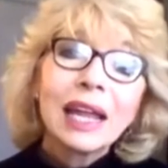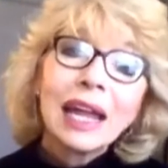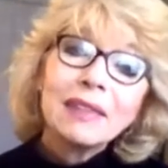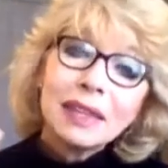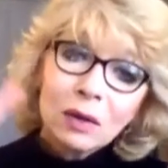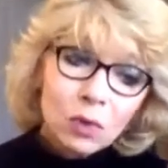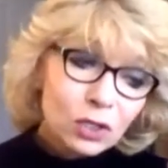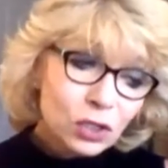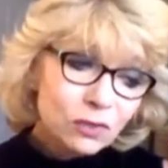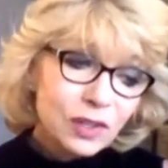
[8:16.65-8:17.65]
and then
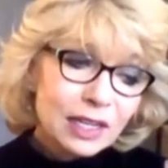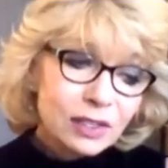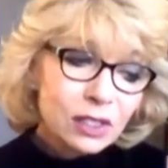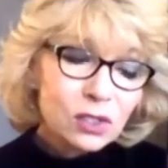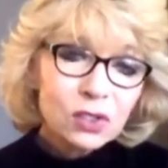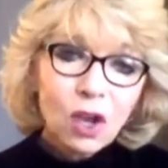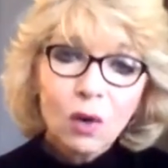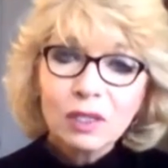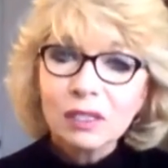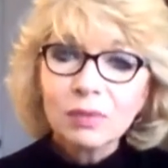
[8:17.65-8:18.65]
wash your face, because there's
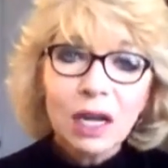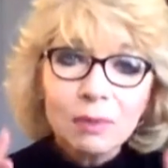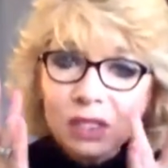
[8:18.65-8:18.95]
always sometimes